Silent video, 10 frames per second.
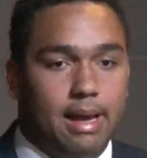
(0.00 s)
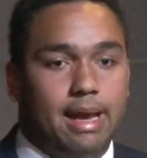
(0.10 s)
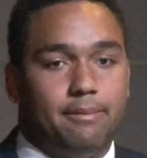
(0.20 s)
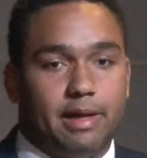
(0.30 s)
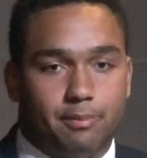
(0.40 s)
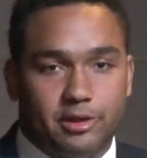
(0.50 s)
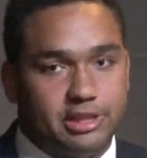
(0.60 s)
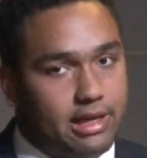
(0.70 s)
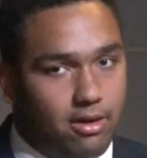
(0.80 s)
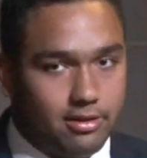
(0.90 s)
and we
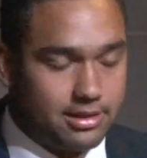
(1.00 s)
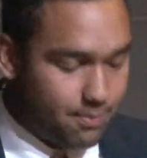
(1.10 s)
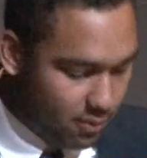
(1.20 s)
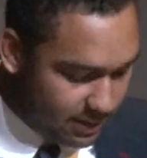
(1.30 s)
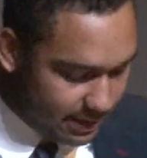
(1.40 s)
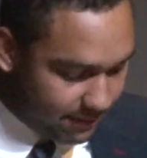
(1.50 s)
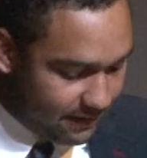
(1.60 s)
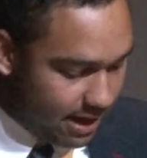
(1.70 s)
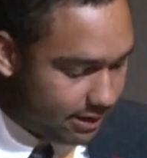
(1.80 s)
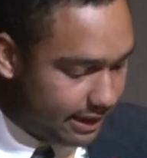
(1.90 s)
appreciate all the support that the
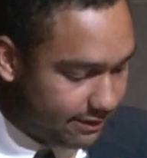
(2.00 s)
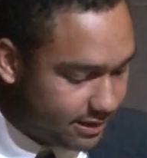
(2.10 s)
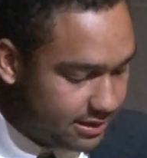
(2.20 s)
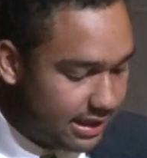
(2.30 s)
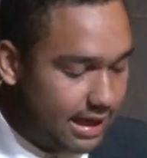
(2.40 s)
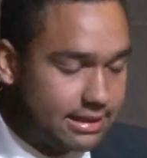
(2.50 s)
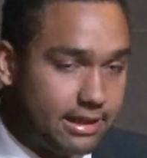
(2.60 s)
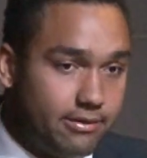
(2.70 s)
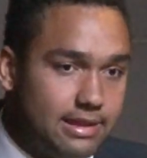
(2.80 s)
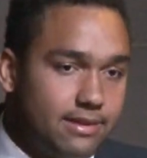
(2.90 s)
faculty gives us to
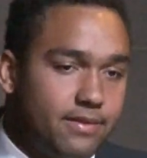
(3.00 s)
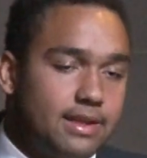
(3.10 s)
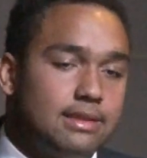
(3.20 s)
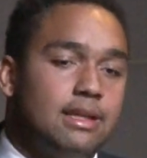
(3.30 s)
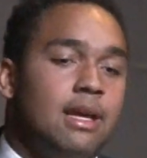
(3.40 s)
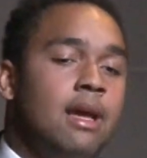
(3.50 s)
execute these events.